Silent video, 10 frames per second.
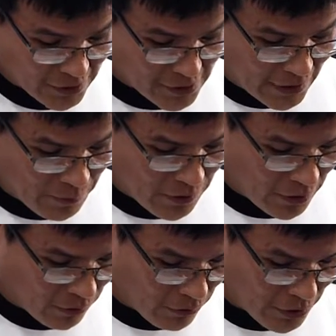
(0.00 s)
a statement than
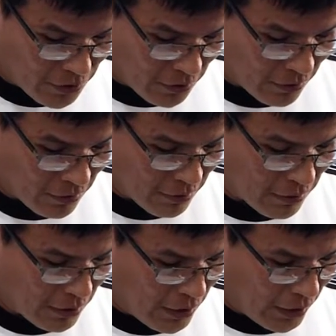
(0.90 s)
a question.
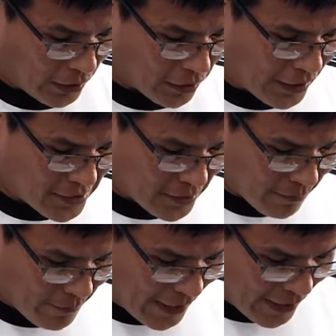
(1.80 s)
I glance at the
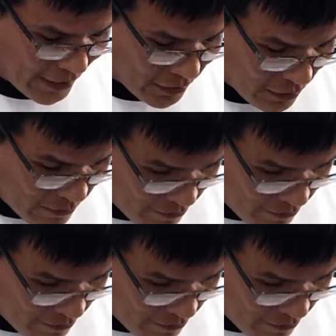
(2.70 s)
bag